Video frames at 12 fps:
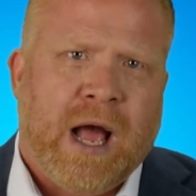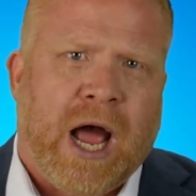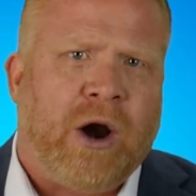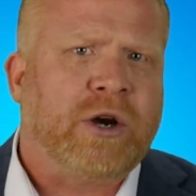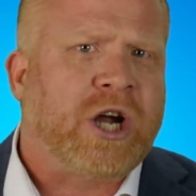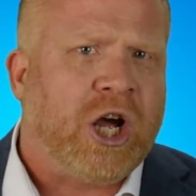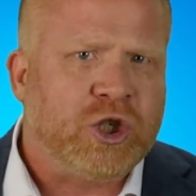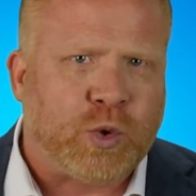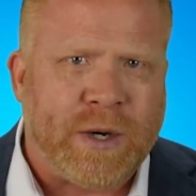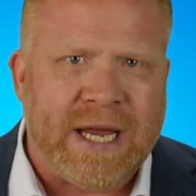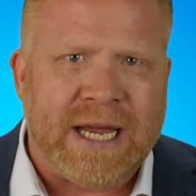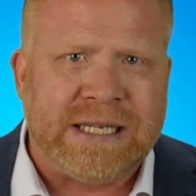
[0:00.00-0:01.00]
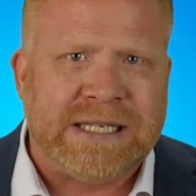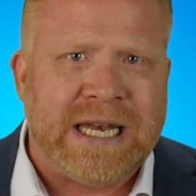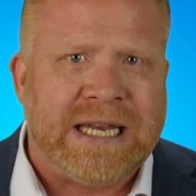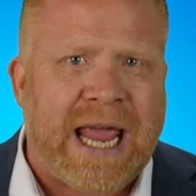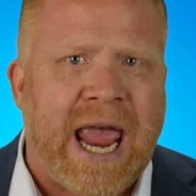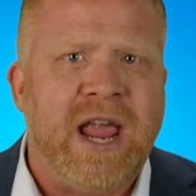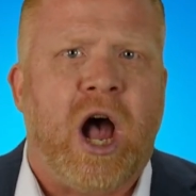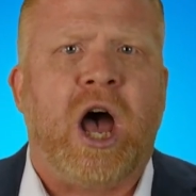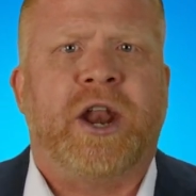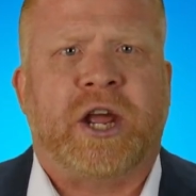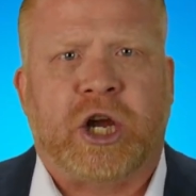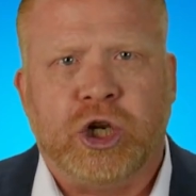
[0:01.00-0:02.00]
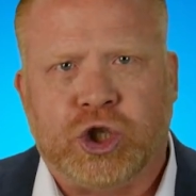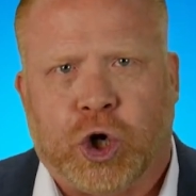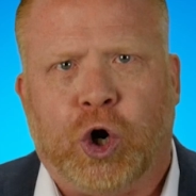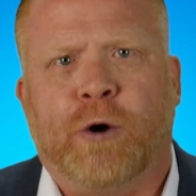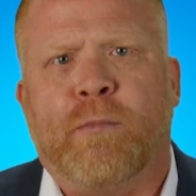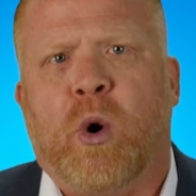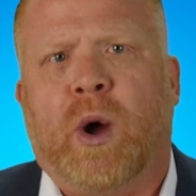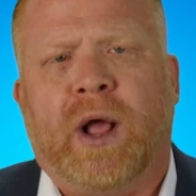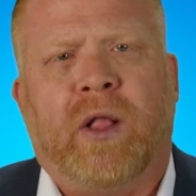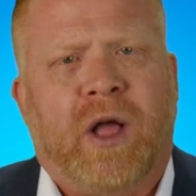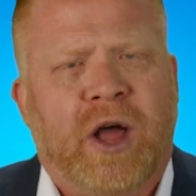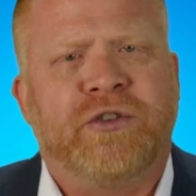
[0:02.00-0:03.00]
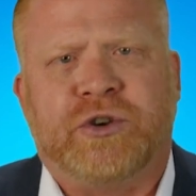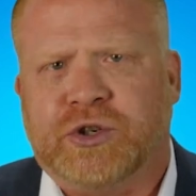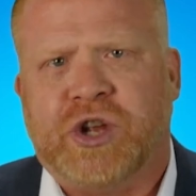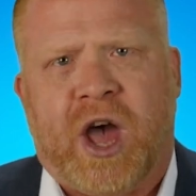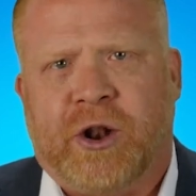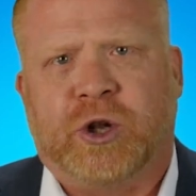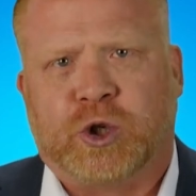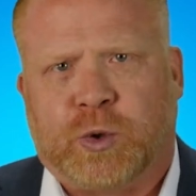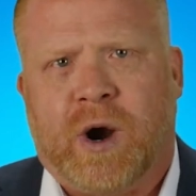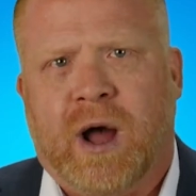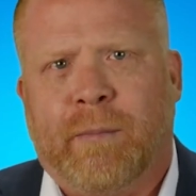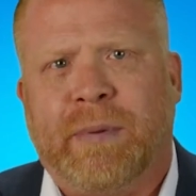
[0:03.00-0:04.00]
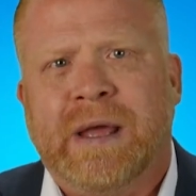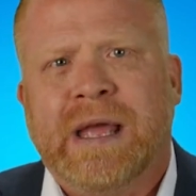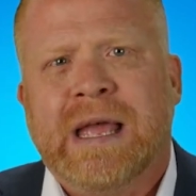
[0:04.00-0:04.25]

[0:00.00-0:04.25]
Our country is in chaotic turmoil under Donald Trump,